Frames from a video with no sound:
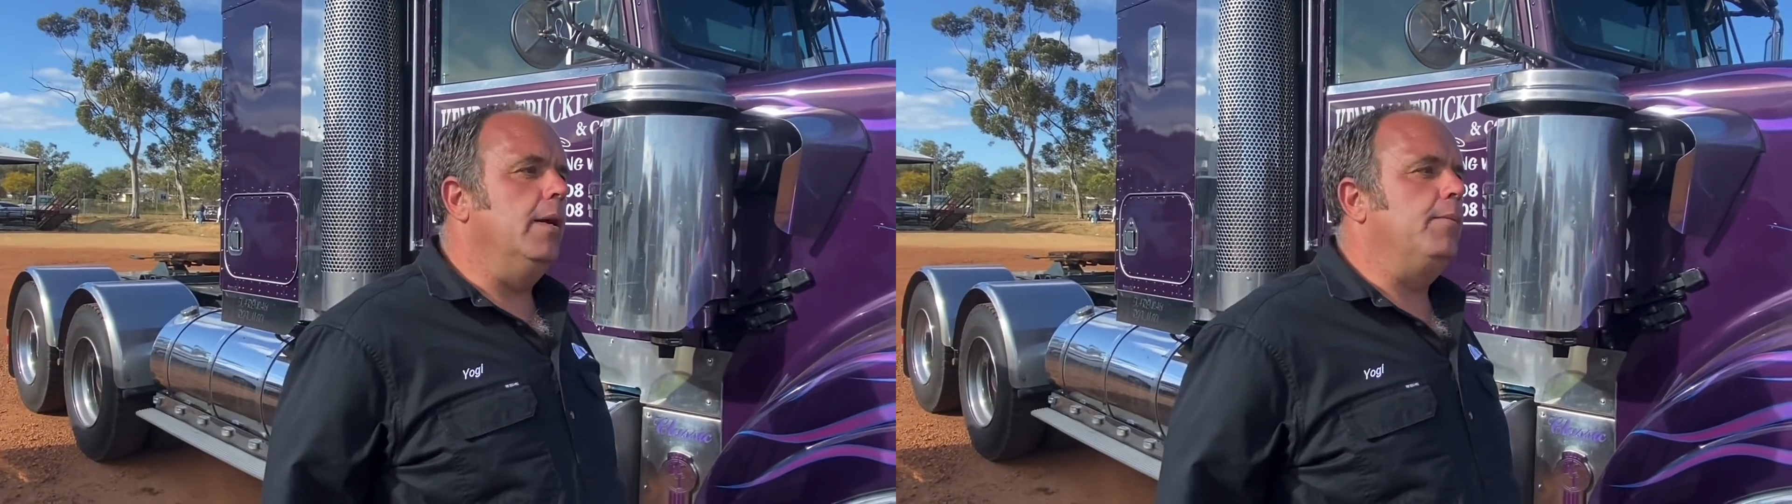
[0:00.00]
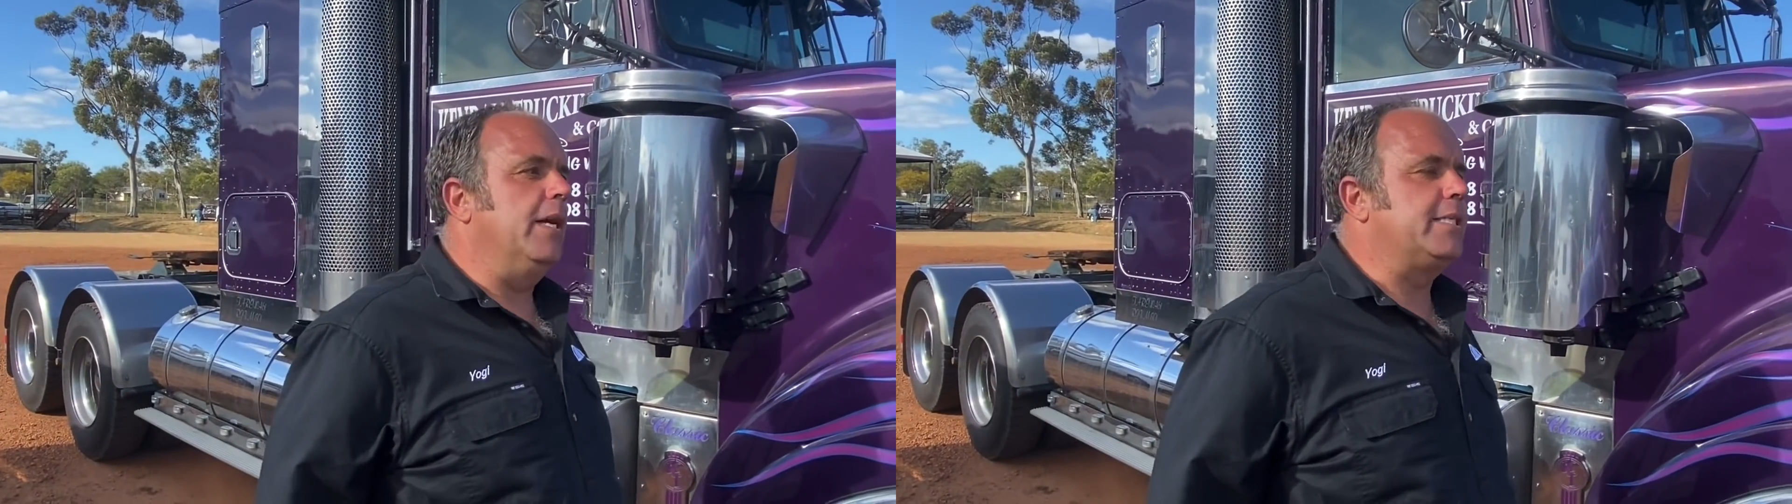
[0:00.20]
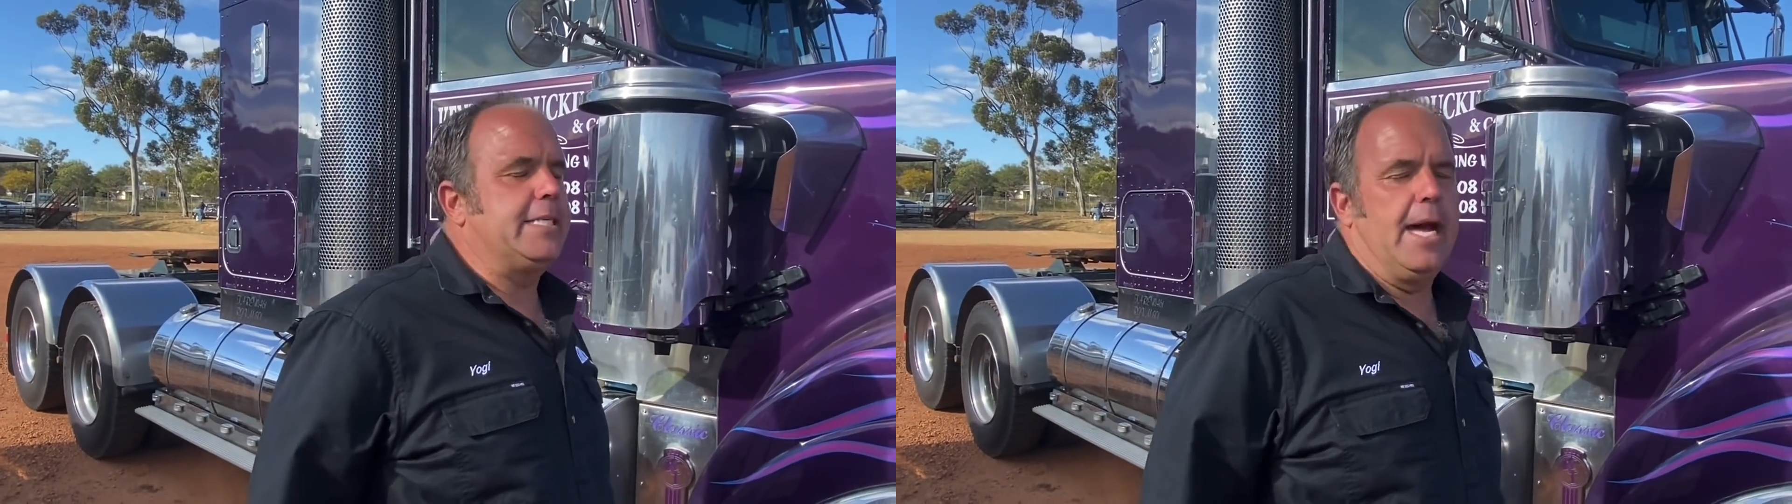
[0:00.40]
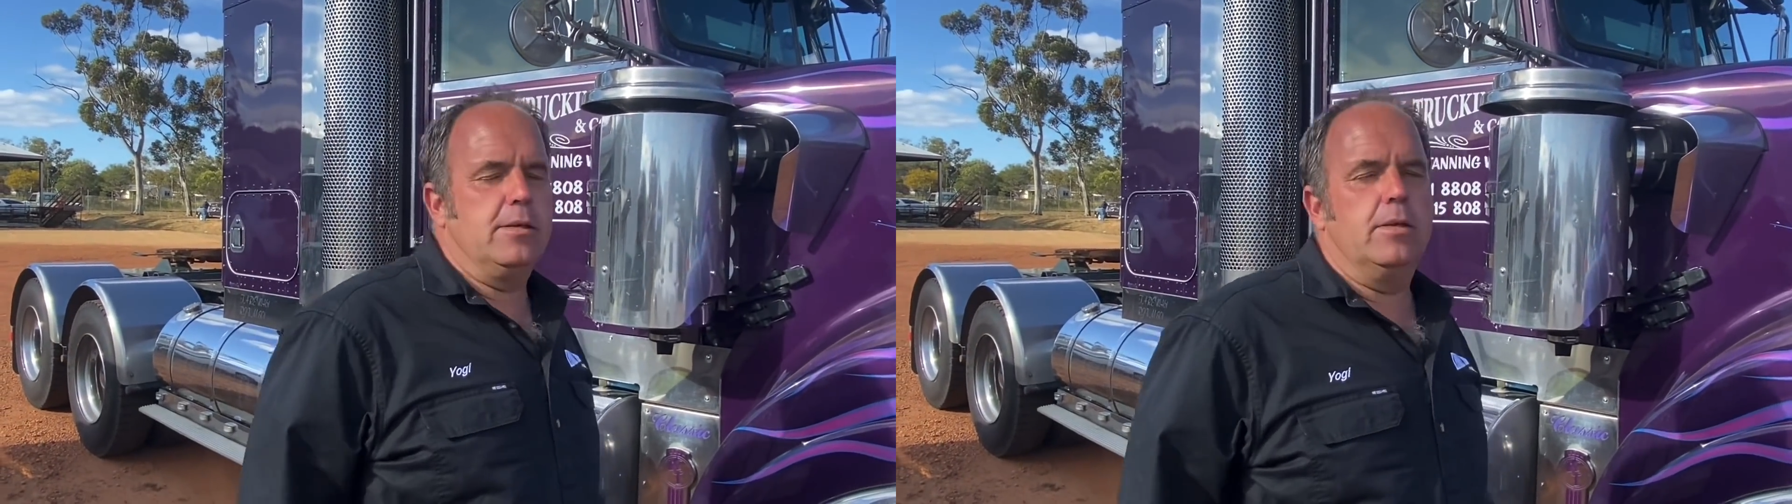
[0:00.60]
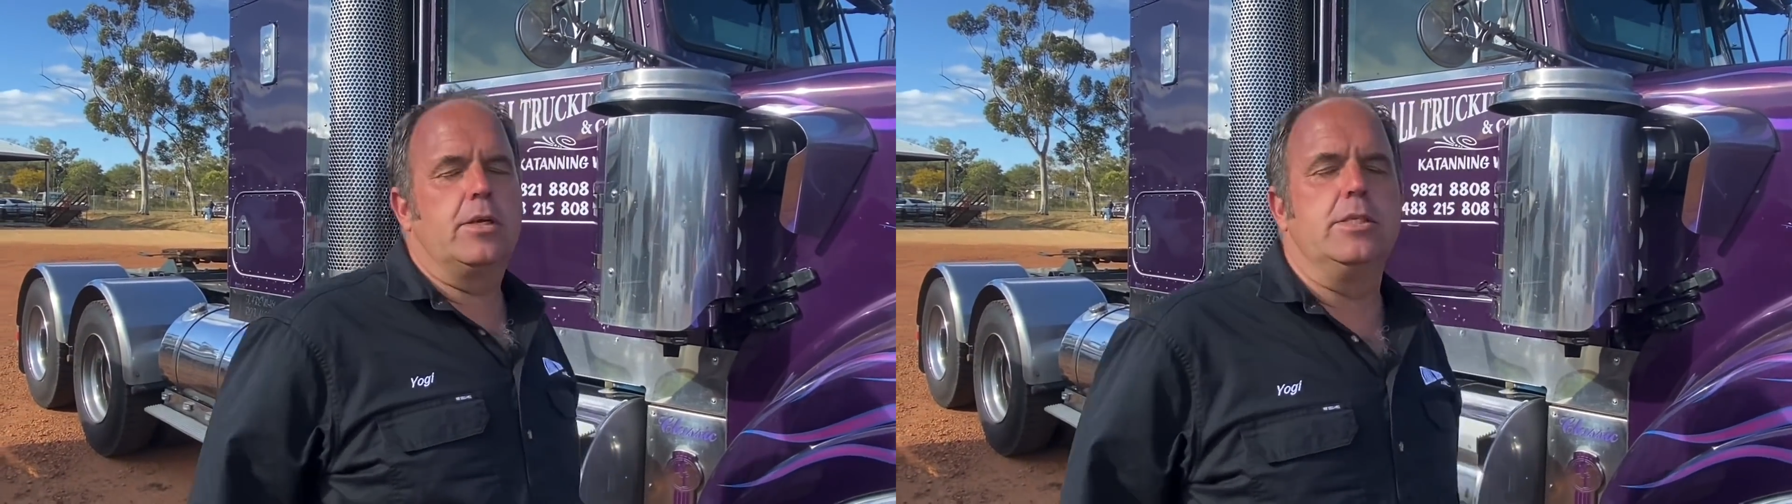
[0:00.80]
it's done
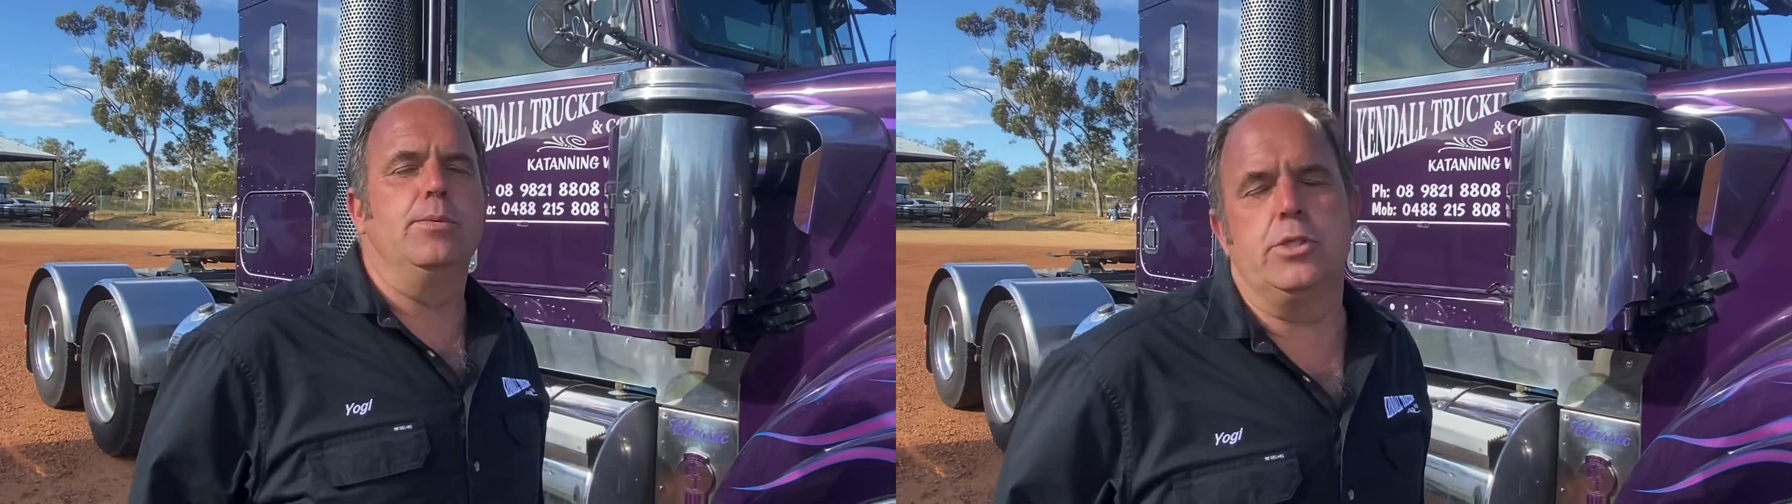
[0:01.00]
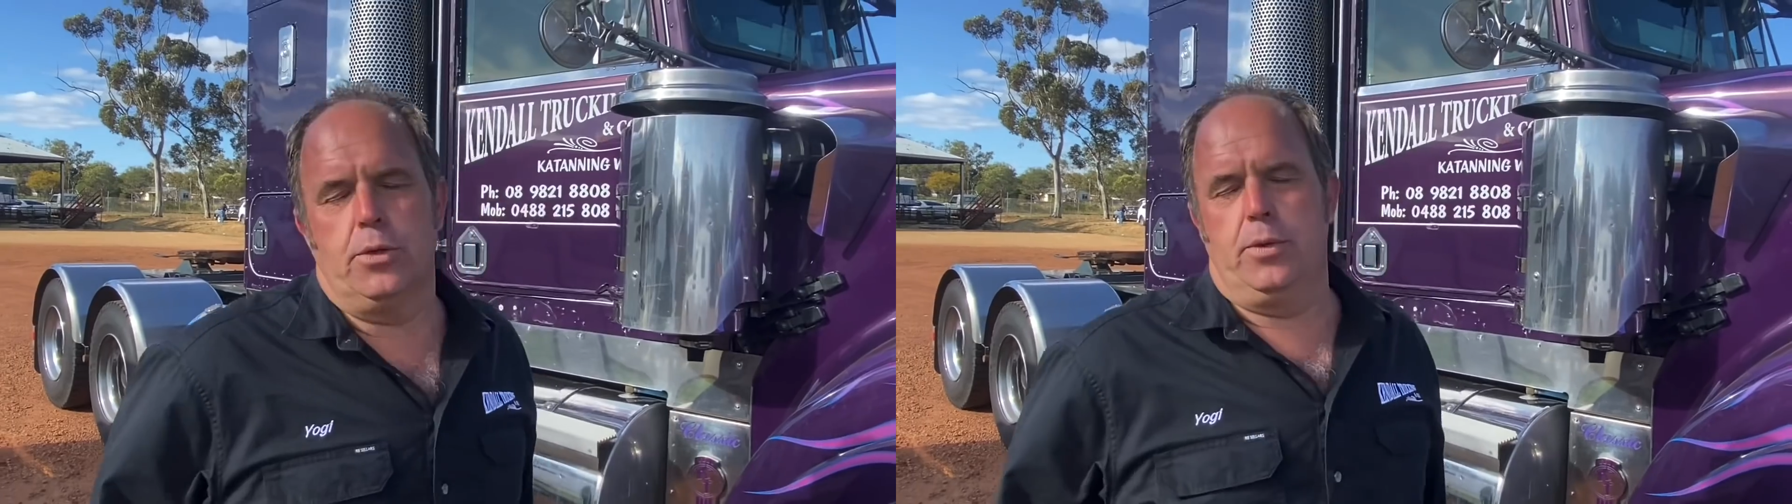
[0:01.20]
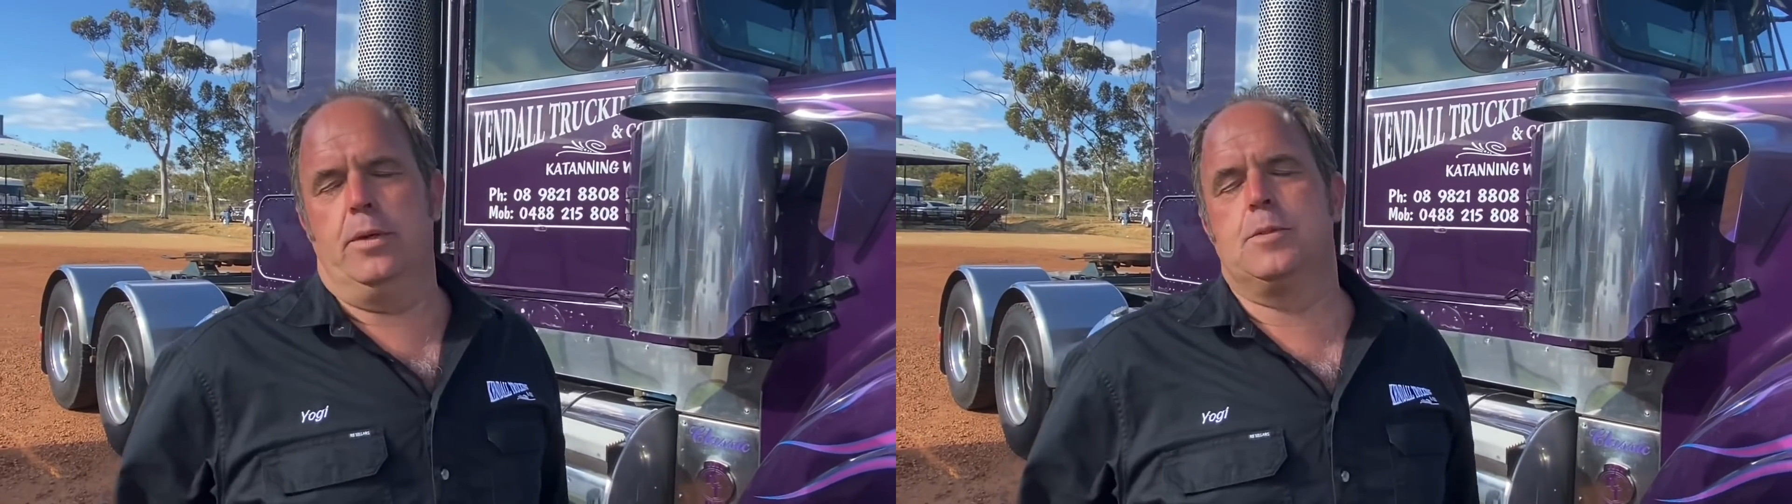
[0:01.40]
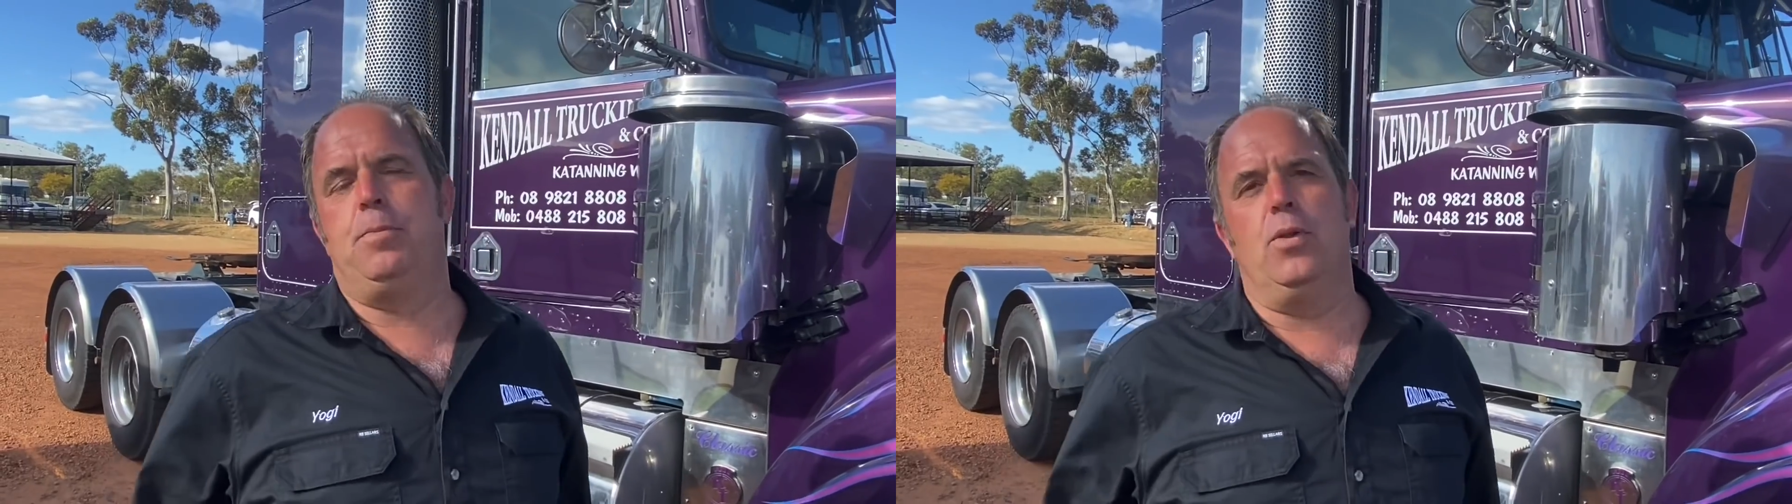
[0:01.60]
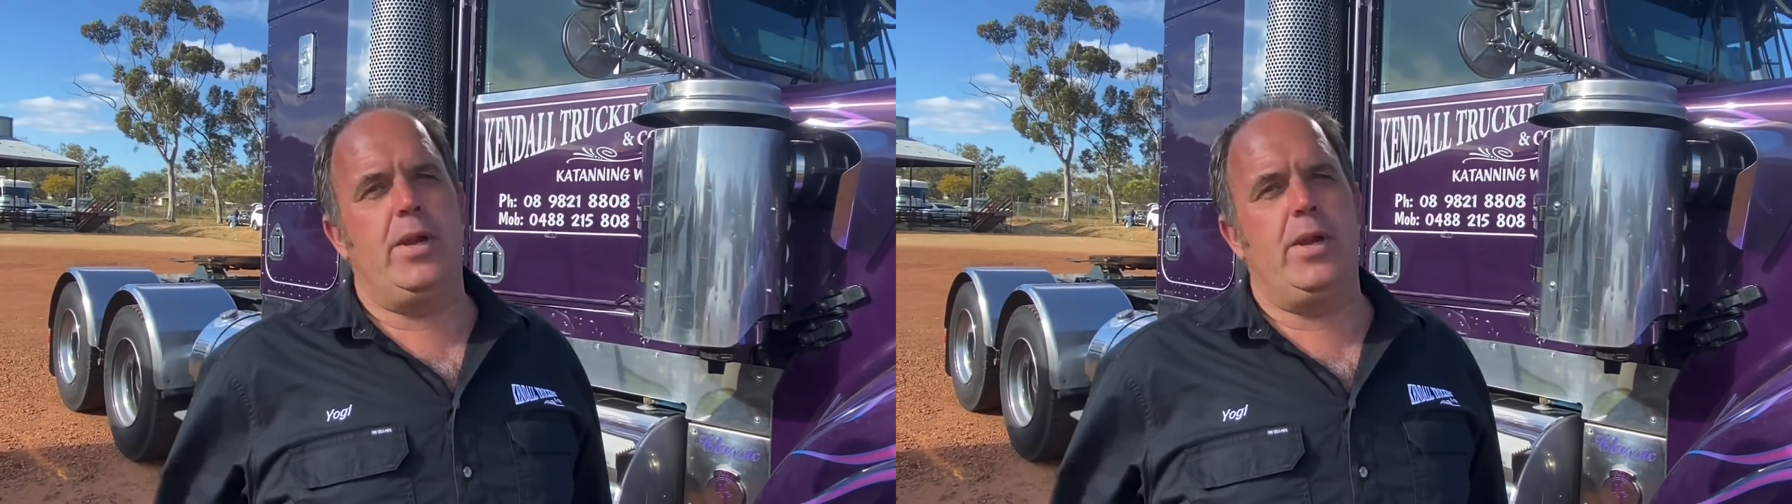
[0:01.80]
because it was pulling